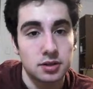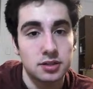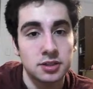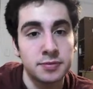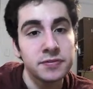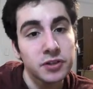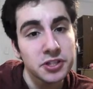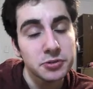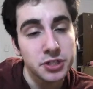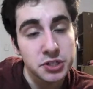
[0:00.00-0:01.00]
Number
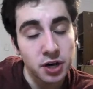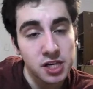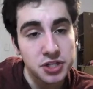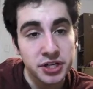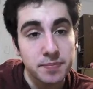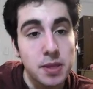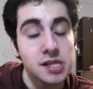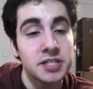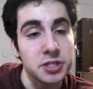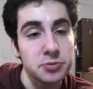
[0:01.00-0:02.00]
42, astrology.
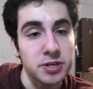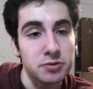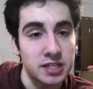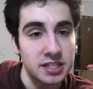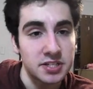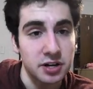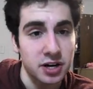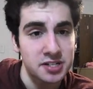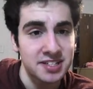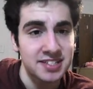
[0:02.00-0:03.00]
This is when you look at the
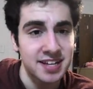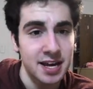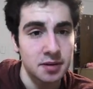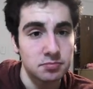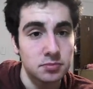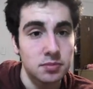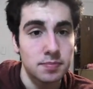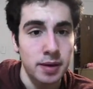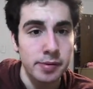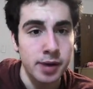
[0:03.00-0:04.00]
stars and say,
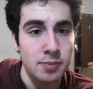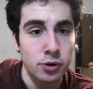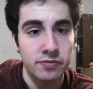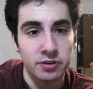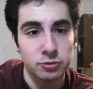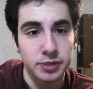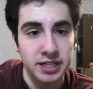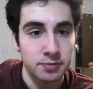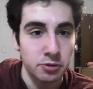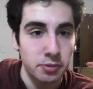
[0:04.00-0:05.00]
maybe my boyfriend will break
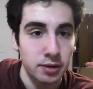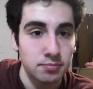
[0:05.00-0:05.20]
up with me.